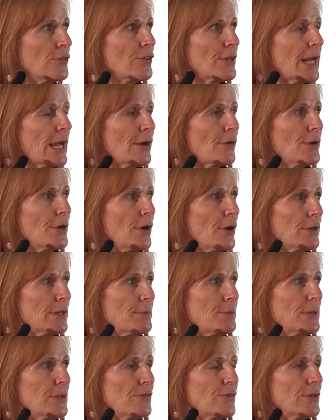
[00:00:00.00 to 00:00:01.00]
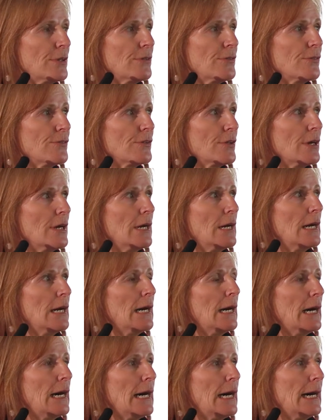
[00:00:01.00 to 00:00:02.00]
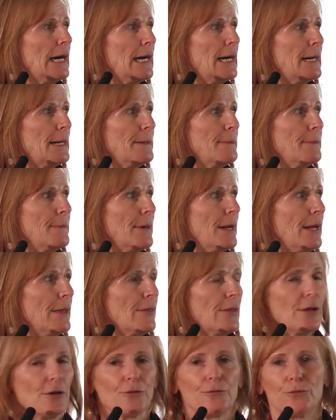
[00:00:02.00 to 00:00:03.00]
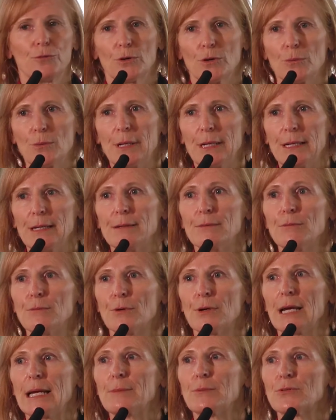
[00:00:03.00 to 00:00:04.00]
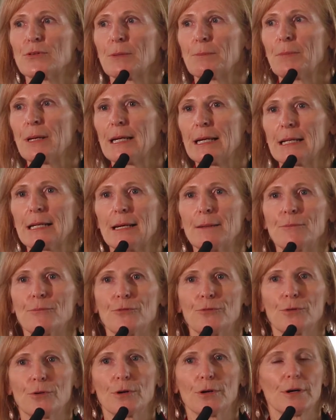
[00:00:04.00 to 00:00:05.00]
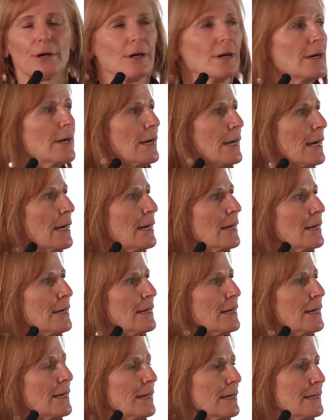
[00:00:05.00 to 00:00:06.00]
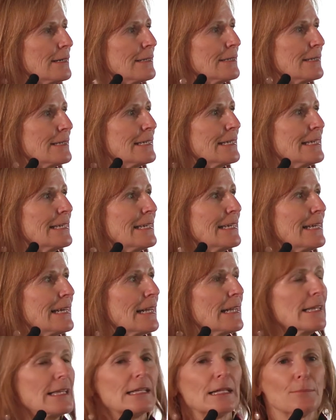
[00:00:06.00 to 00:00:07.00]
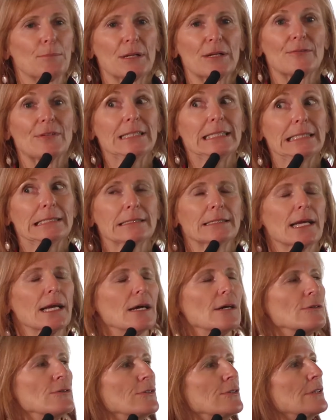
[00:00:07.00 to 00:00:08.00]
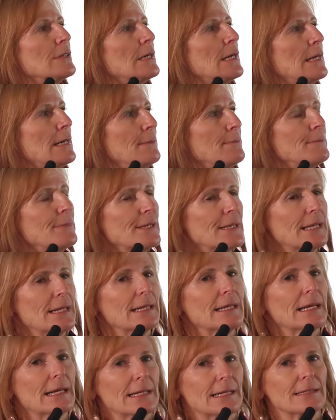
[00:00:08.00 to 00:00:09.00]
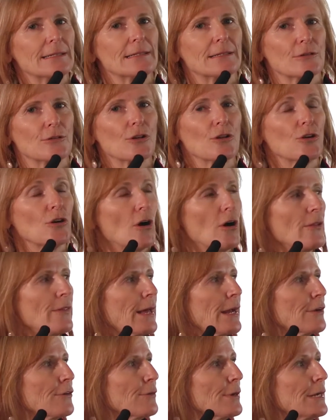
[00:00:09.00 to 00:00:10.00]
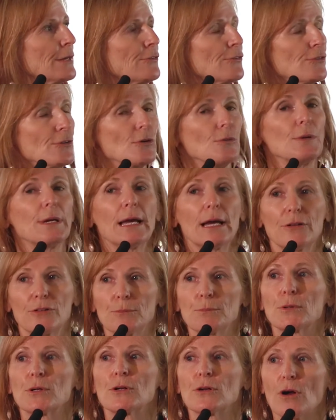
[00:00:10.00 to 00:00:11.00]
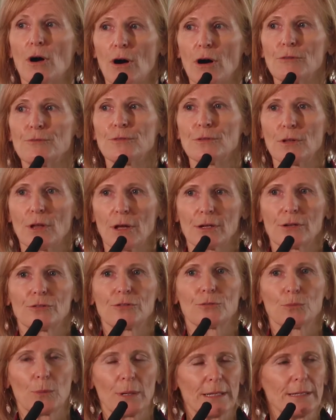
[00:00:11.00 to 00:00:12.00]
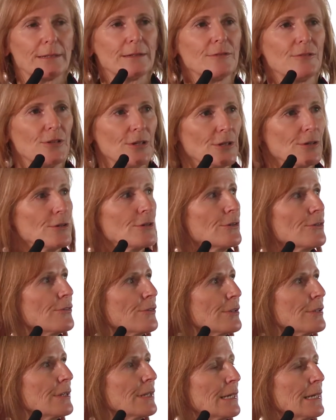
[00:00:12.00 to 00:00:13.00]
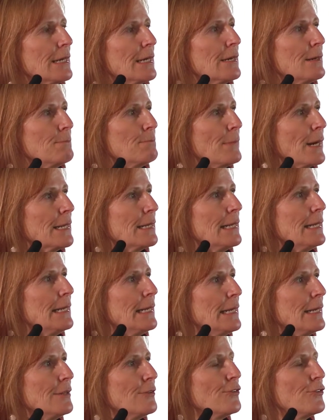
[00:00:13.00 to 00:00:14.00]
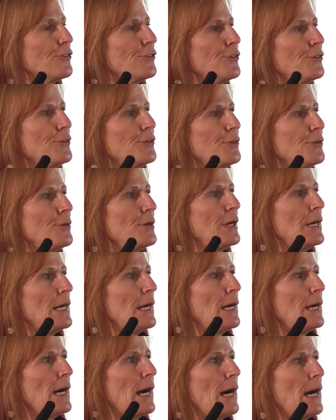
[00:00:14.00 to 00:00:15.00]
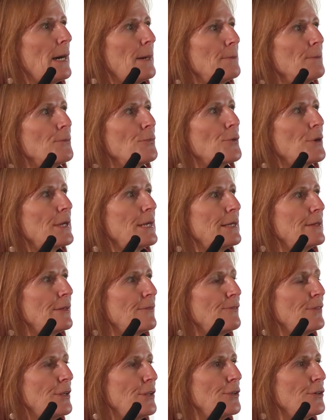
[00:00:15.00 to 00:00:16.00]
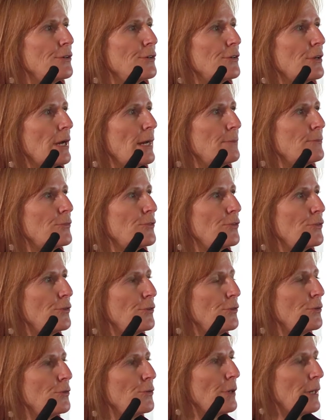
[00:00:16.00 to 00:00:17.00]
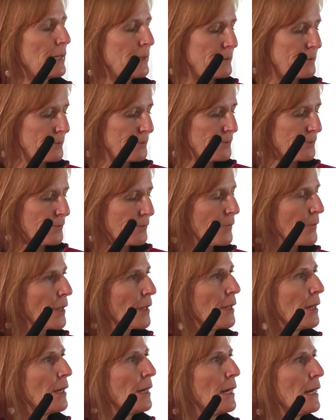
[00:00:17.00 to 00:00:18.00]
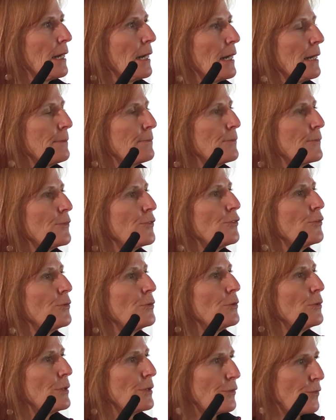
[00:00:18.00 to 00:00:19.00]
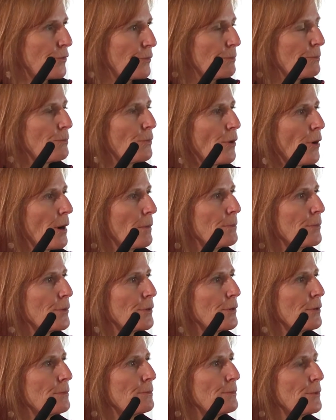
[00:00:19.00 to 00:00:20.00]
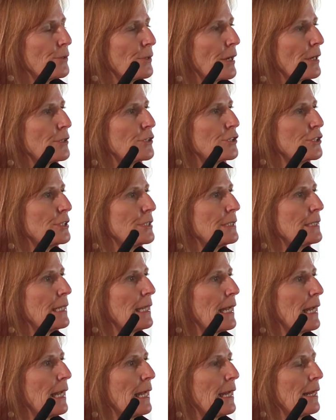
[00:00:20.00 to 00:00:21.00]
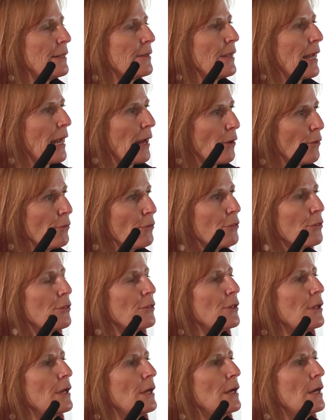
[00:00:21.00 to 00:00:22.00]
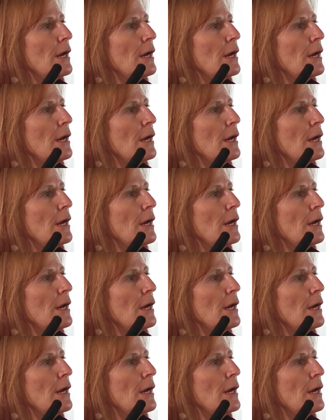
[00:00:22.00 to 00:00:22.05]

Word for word: carry on the business, and therefore we were able to pick it up for a little bit of a discount, but then again, it didn't look all that great. So we had to put an awful lot of sweat and tears and money into bringing the vineyard up to its proper production and health.